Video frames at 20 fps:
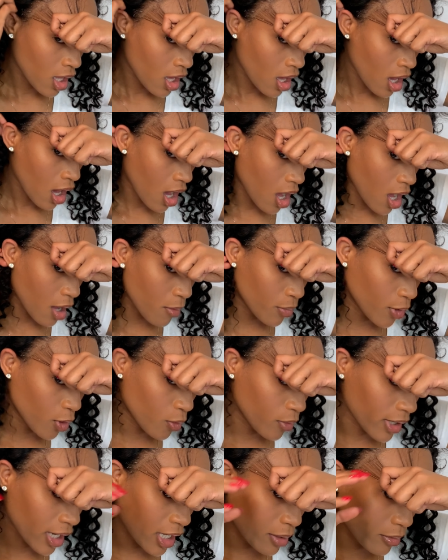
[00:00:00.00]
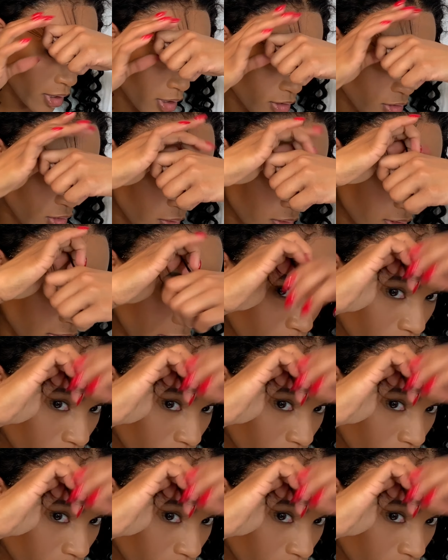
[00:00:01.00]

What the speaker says: But what I'm going to do is I'm